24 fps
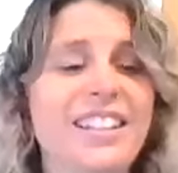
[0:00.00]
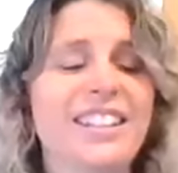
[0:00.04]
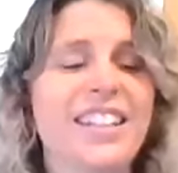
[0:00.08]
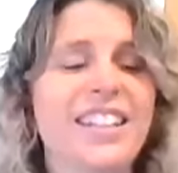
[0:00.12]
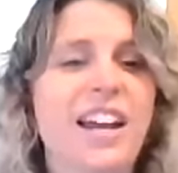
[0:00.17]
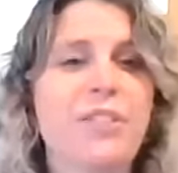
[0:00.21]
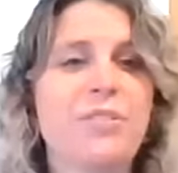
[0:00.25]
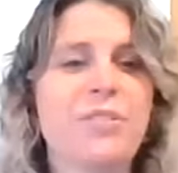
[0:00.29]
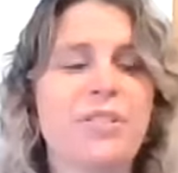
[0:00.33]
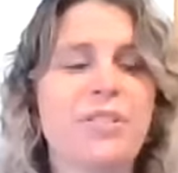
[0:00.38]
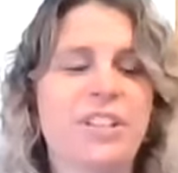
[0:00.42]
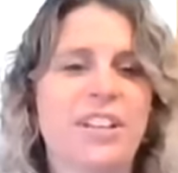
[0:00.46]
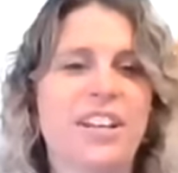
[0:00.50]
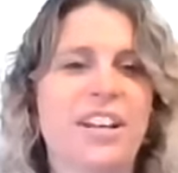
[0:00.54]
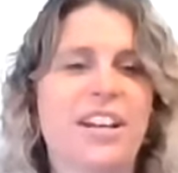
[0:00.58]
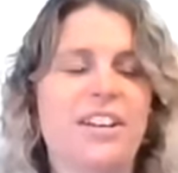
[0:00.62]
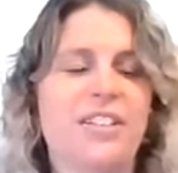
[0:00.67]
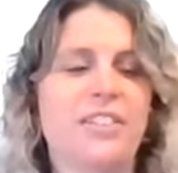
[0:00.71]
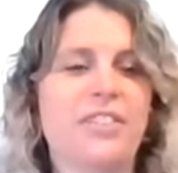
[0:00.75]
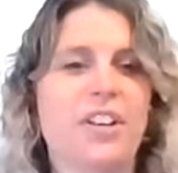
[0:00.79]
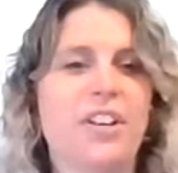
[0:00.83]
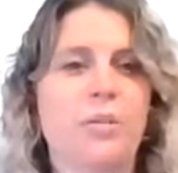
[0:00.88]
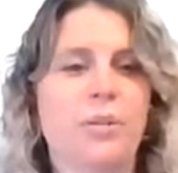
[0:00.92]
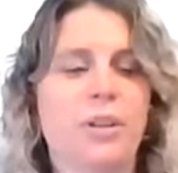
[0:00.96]
because how would you
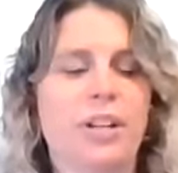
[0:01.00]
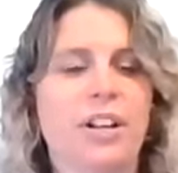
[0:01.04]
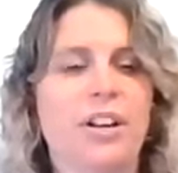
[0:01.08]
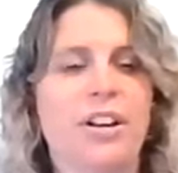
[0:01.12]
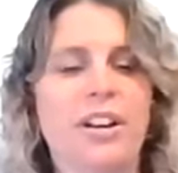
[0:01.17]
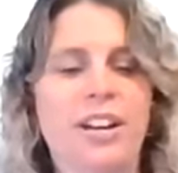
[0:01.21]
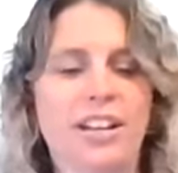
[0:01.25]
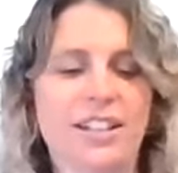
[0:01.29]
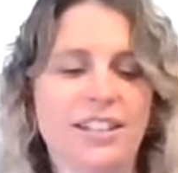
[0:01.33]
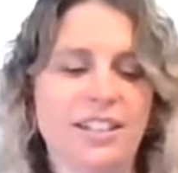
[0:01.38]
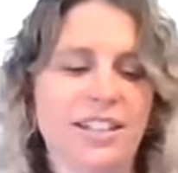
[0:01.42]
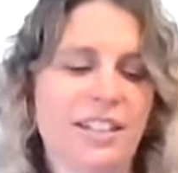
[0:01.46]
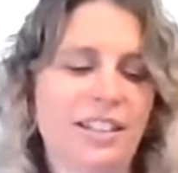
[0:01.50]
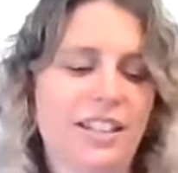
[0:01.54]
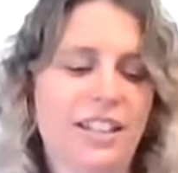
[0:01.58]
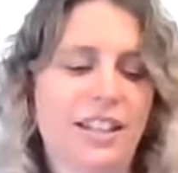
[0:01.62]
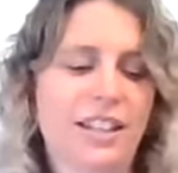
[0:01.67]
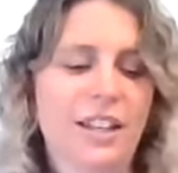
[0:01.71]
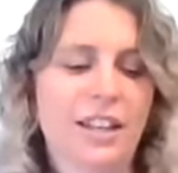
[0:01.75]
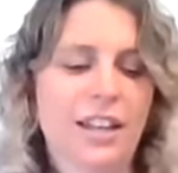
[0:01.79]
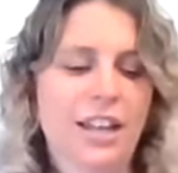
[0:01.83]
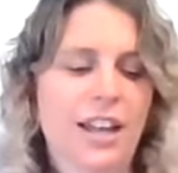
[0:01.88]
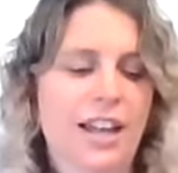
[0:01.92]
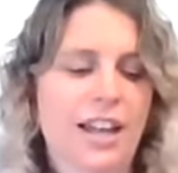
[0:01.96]
kind of go,
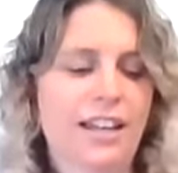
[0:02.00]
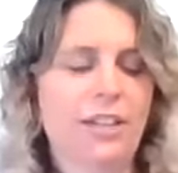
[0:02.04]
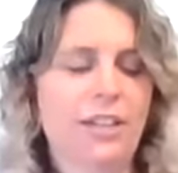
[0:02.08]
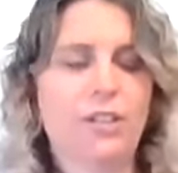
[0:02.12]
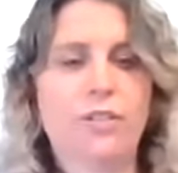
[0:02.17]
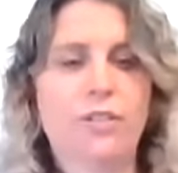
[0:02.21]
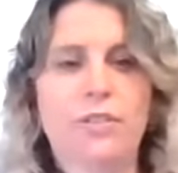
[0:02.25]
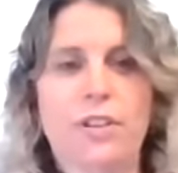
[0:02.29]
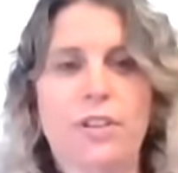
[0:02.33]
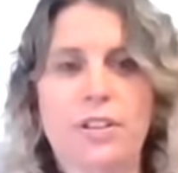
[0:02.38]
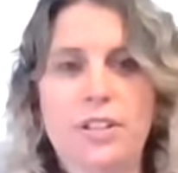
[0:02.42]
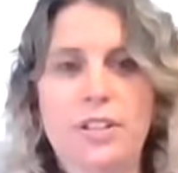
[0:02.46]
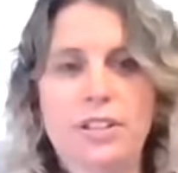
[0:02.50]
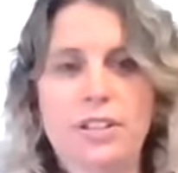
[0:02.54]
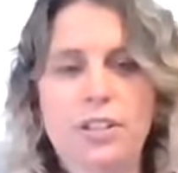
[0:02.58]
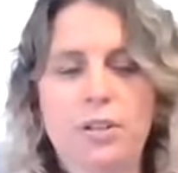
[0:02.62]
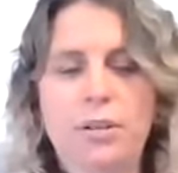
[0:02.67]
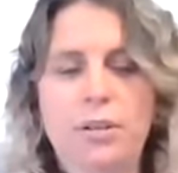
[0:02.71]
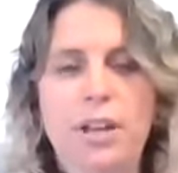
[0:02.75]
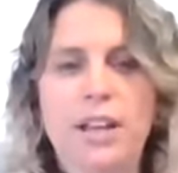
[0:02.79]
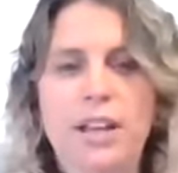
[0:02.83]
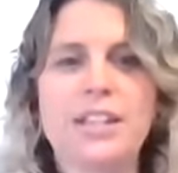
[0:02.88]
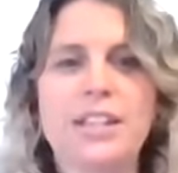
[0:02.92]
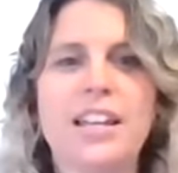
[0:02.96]
exactly, I'd love, it's
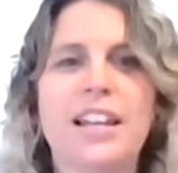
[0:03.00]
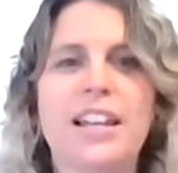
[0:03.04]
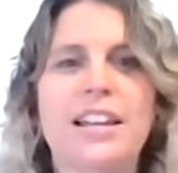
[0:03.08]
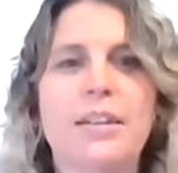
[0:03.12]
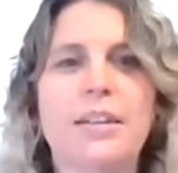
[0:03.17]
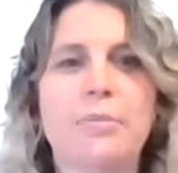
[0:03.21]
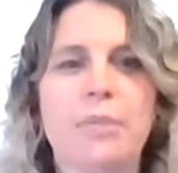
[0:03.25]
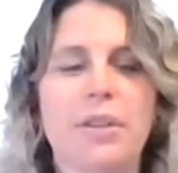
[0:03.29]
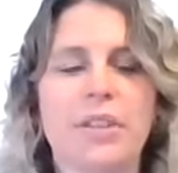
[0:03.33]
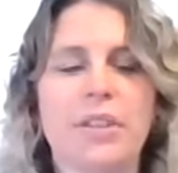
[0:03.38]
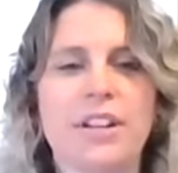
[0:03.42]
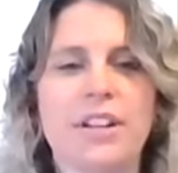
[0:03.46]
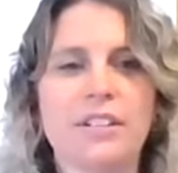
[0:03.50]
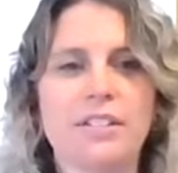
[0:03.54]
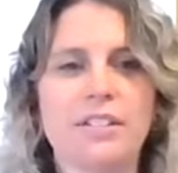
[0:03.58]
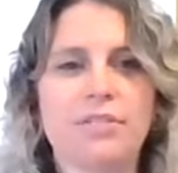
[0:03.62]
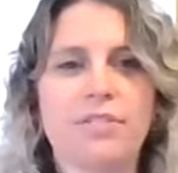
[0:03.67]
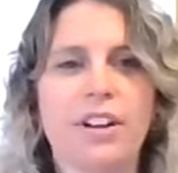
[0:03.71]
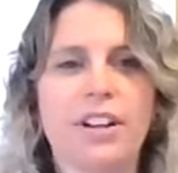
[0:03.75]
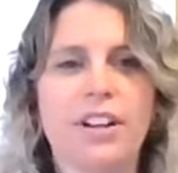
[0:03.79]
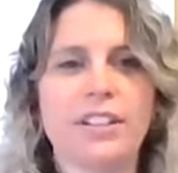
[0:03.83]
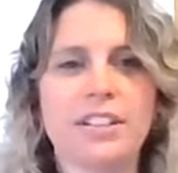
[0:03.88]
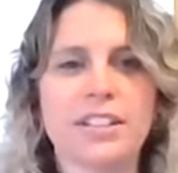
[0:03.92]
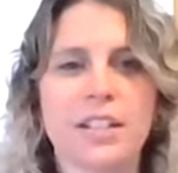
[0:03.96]
okay telling me that it's
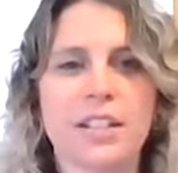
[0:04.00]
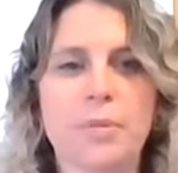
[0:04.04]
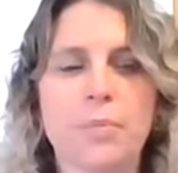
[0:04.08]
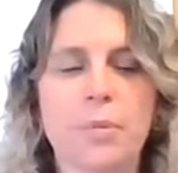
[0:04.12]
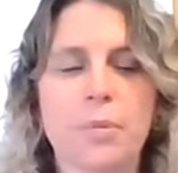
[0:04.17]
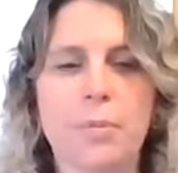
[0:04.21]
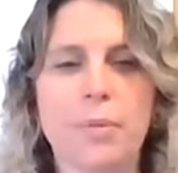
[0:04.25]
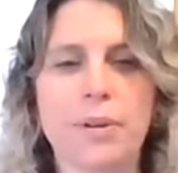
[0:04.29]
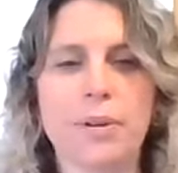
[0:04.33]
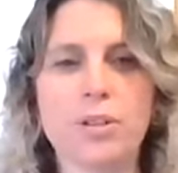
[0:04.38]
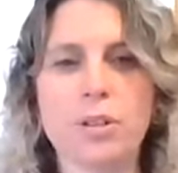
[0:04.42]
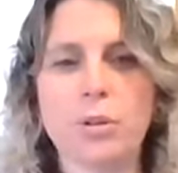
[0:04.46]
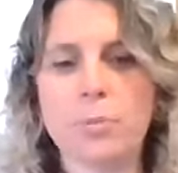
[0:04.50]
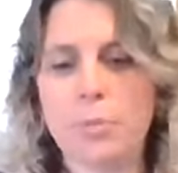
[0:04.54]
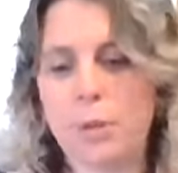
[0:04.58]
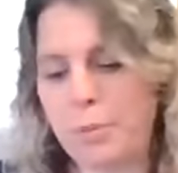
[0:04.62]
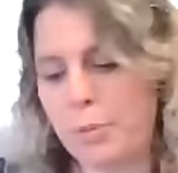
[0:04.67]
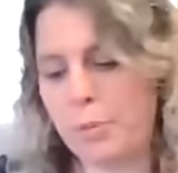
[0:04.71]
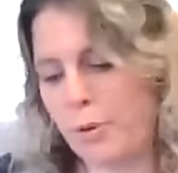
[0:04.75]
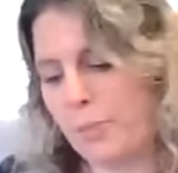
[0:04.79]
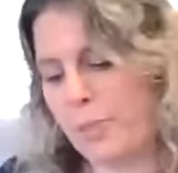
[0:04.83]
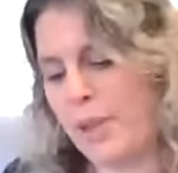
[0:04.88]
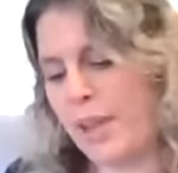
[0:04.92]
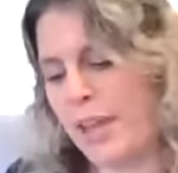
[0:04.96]
fine to sleep on my tummy,
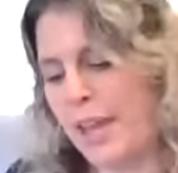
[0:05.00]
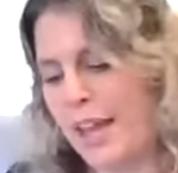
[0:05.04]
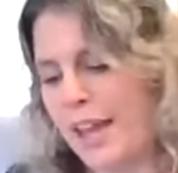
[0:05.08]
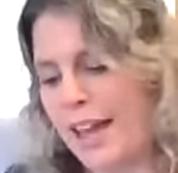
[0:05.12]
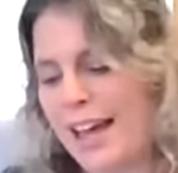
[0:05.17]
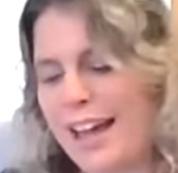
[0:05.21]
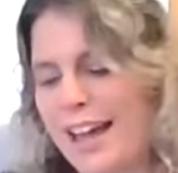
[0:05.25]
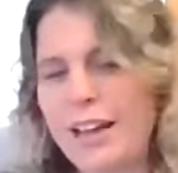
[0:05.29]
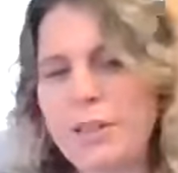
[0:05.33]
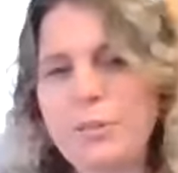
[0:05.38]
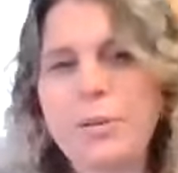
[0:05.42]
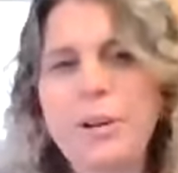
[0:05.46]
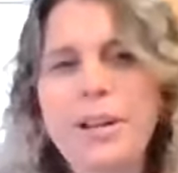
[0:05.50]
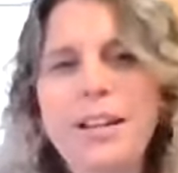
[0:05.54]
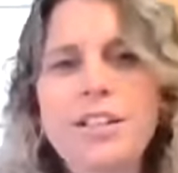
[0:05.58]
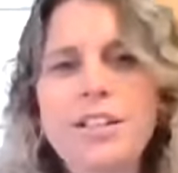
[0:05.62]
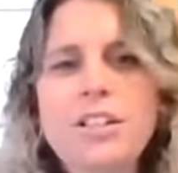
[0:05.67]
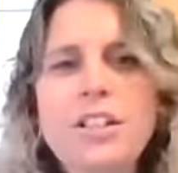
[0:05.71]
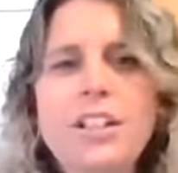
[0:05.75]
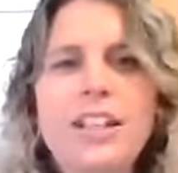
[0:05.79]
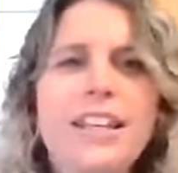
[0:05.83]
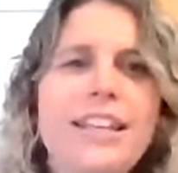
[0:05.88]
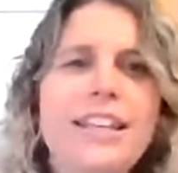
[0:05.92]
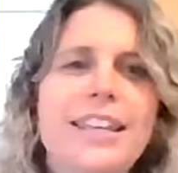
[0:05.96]
but how do I
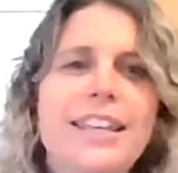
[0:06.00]
actually